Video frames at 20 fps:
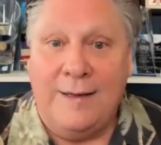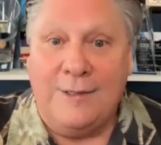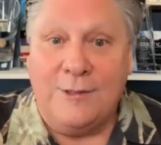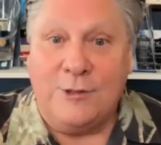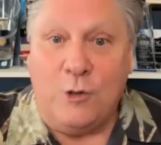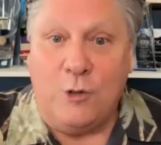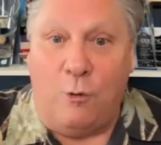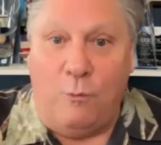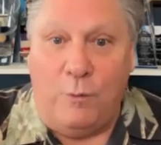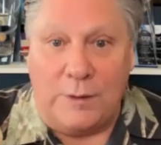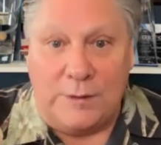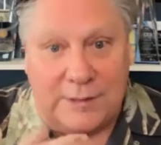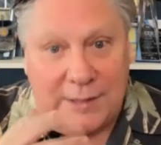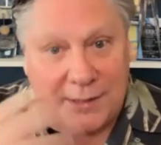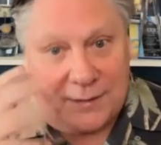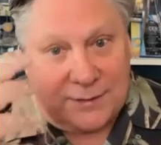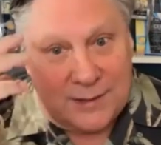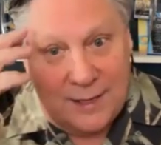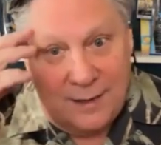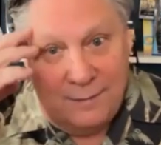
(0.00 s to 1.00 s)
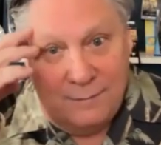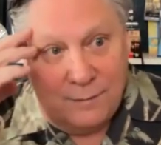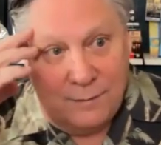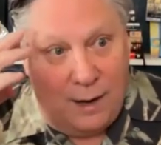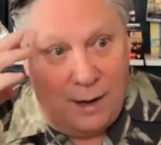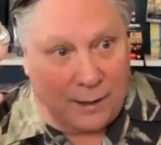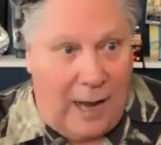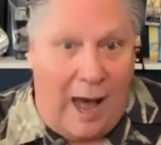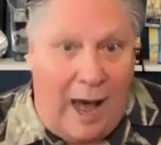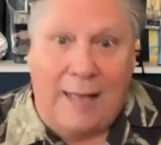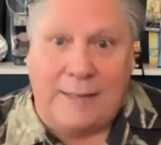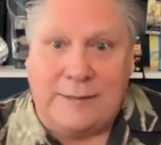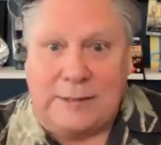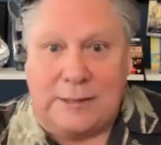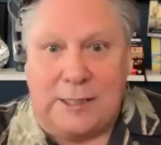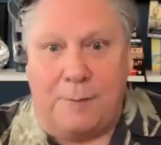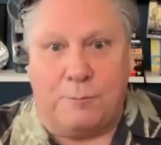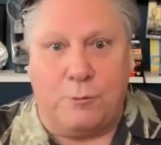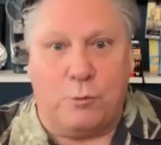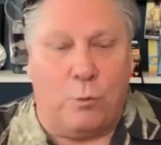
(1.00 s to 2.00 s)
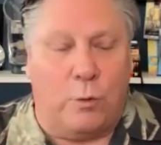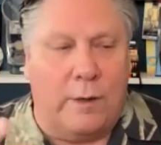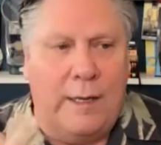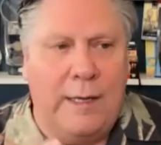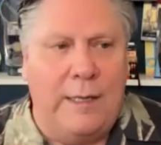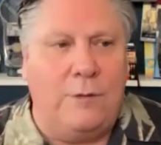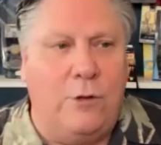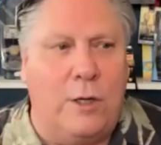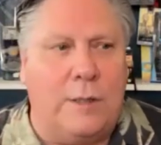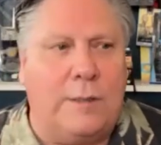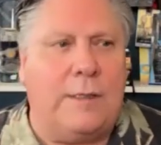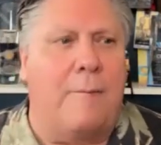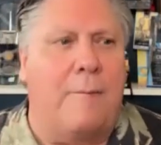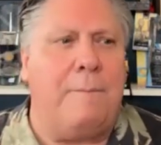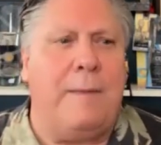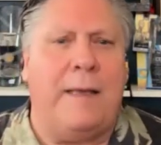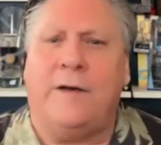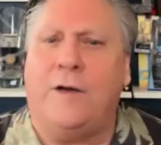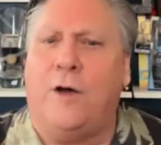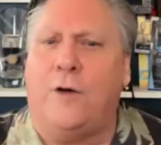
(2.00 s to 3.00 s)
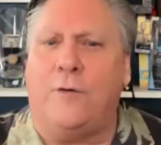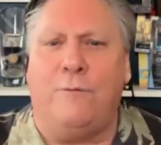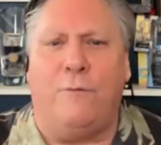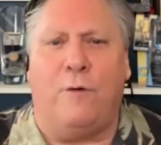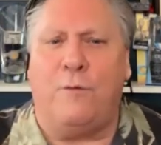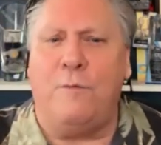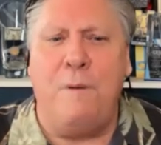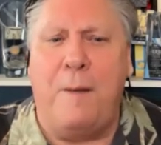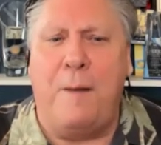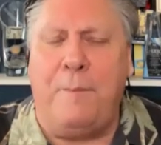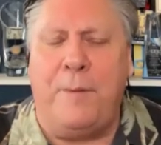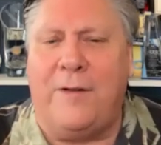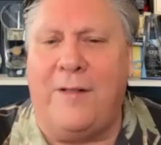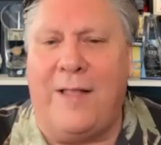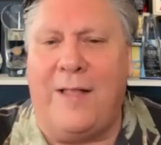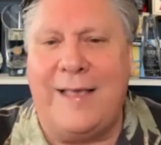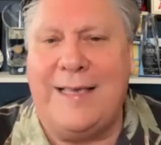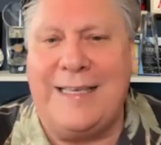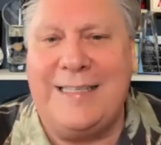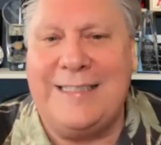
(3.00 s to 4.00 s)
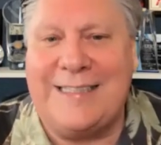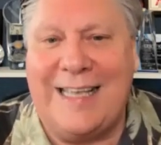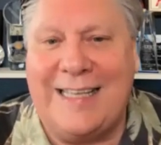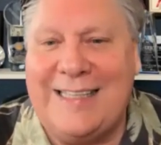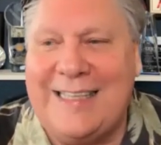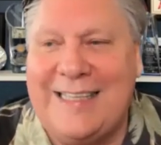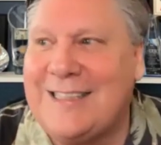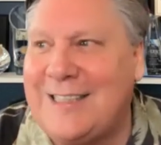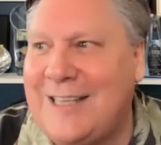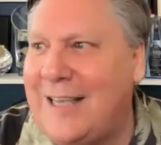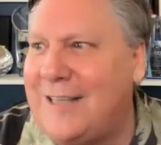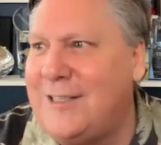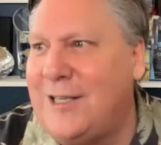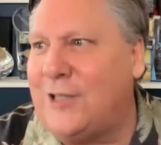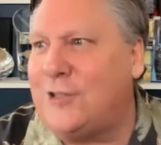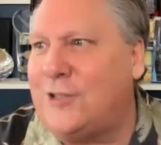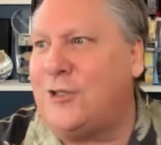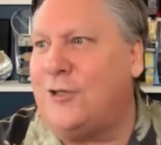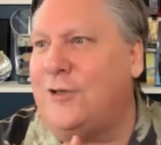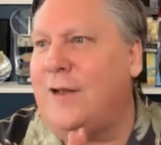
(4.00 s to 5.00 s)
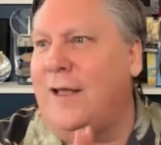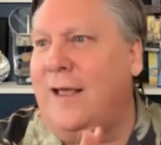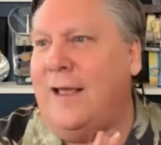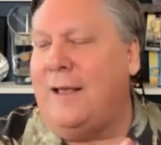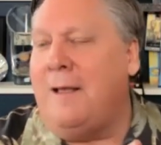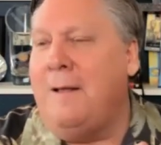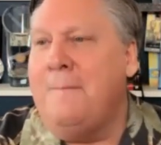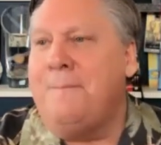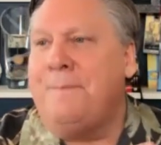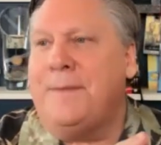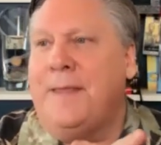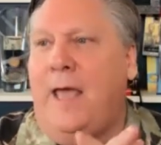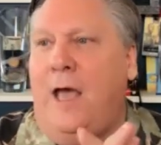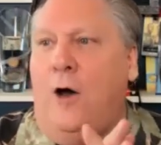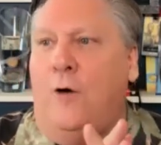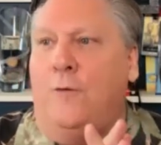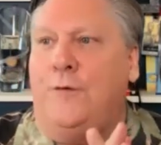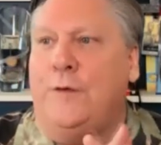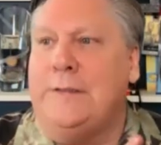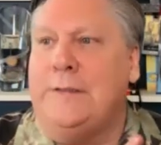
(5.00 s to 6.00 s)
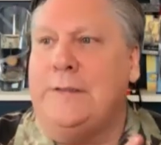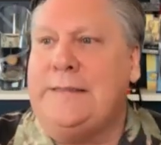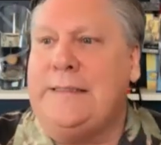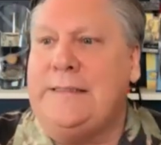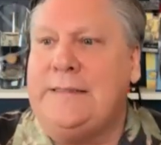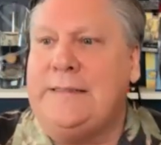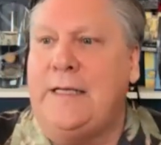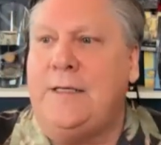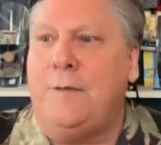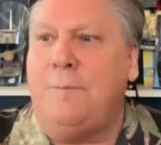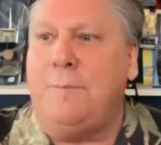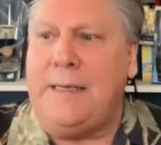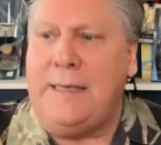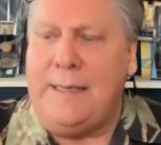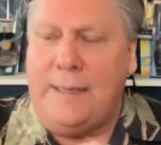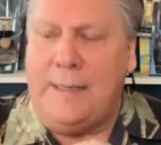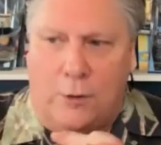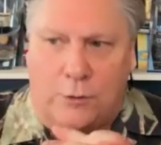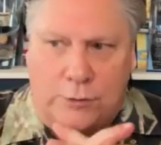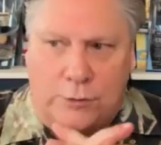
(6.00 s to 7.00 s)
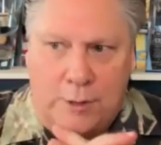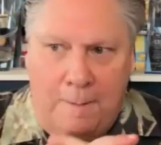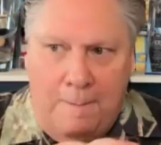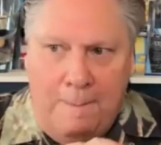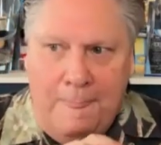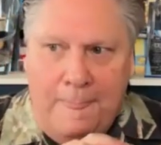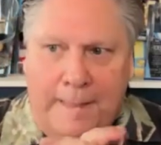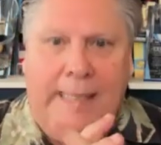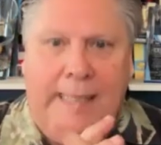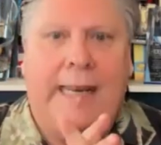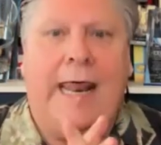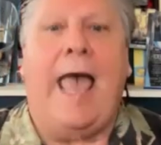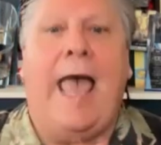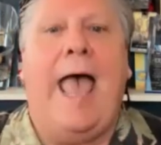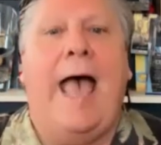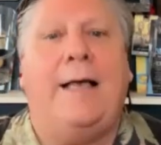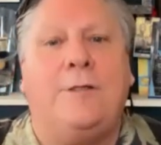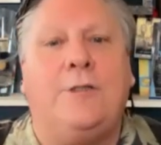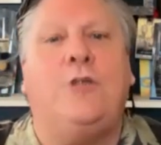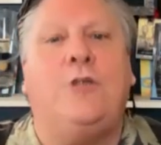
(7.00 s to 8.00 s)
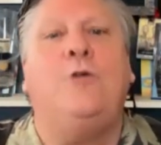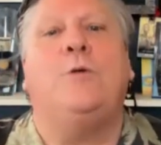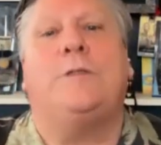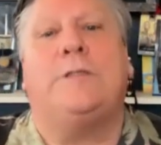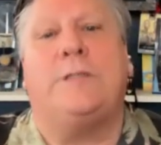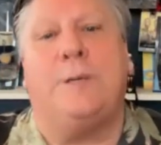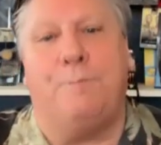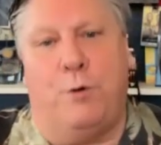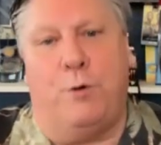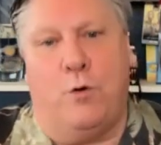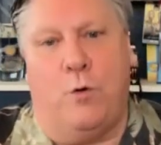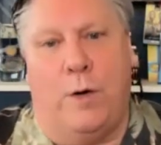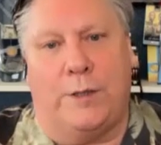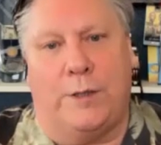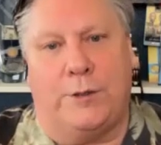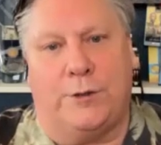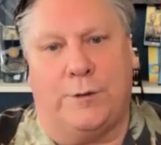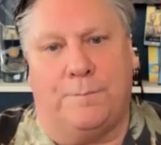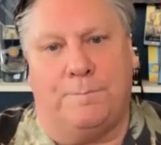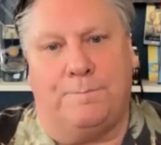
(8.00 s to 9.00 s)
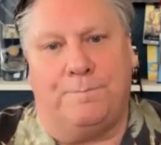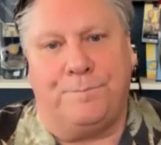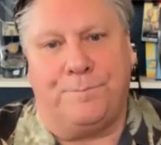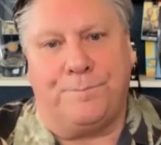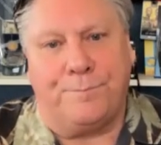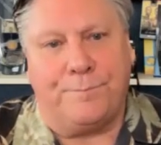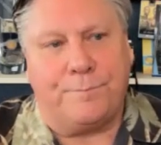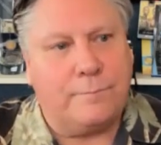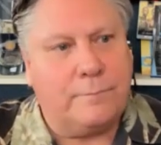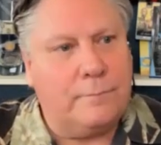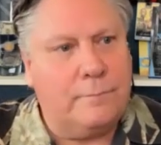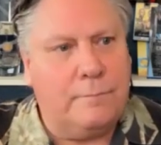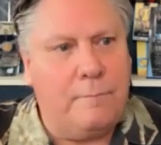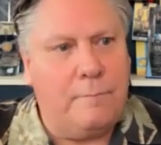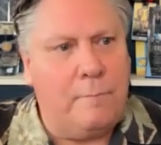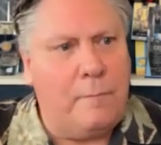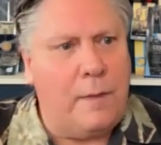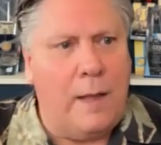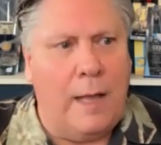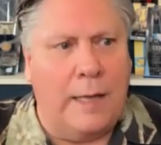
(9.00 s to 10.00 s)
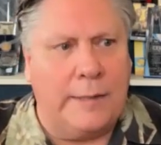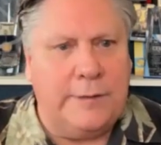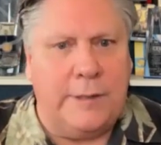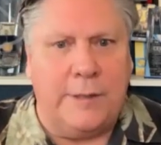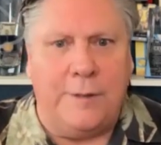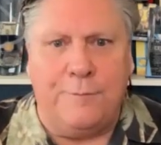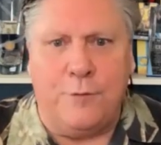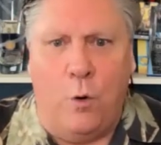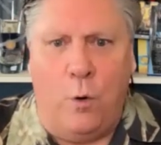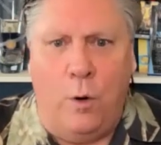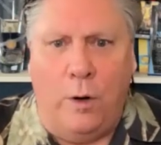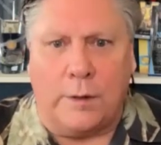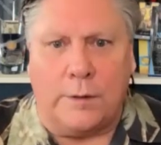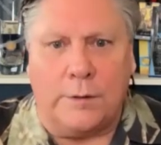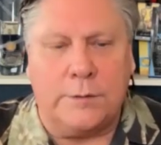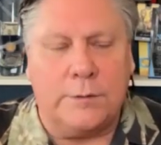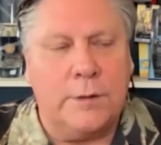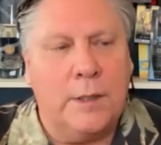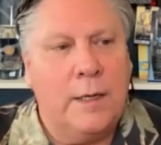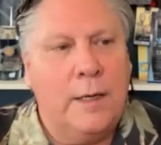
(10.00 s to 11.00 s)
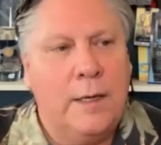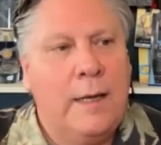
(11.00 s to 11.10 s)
So it was this concepts where he looked at me, and I'll remember, like he said this yesterday, Alpha, as he said to me, he goes, can I ask you a simple question? I said, of course.